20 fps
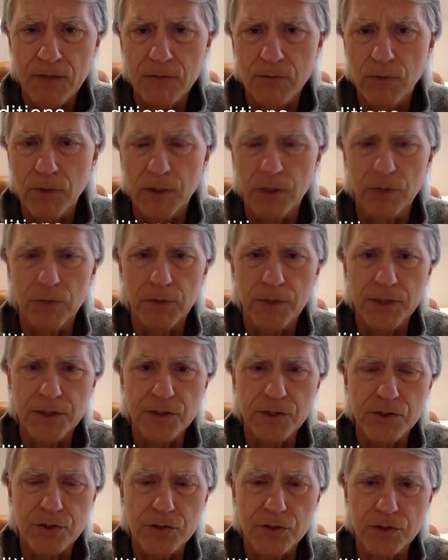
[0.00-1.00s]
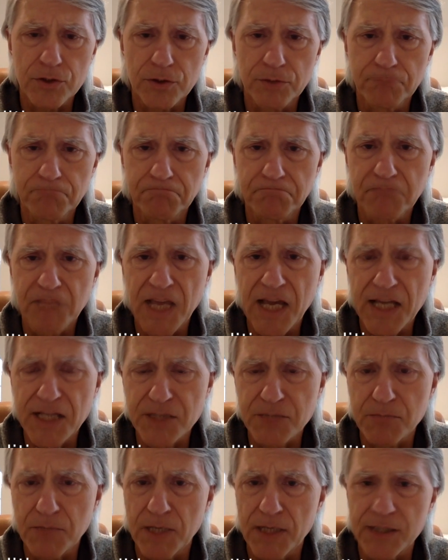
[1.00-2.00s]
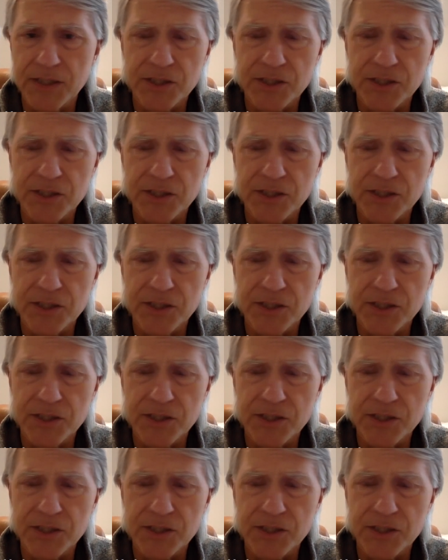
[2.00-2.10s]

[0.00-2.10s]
whether it's asthma,